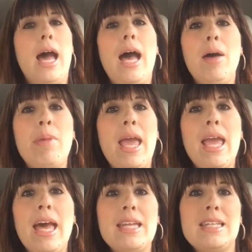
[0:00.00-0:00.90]

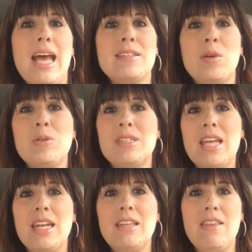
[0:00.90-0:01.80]
And as I was
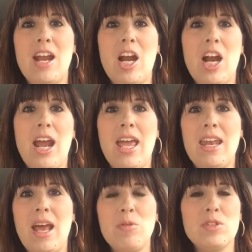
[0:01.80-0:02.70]
standing there
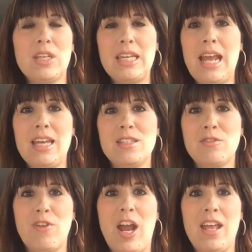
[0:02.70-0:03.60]
and I was looking at his
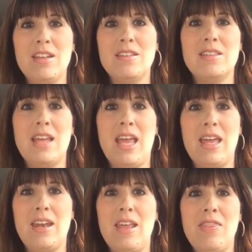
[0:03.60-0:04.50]
friends and